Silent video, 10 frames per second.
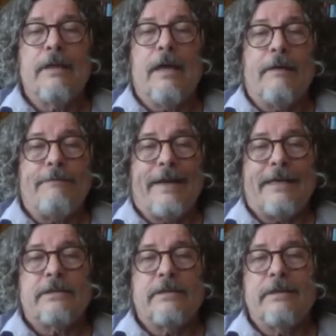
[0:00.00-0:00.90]
a
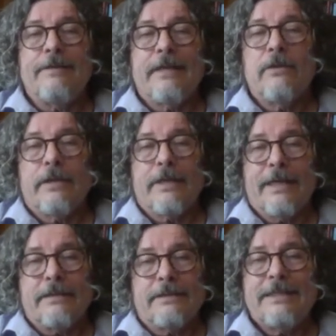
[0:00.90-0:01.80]
factor, and we can look
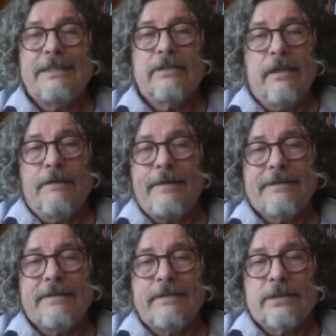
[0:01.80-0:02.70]
at seasonal
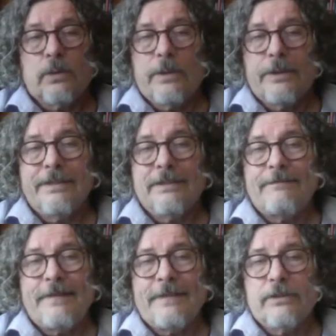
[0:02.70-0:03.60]
affective disorder as a
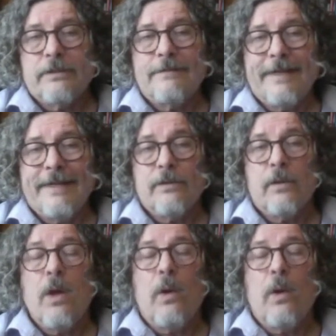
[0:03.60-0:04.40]
feature of annual,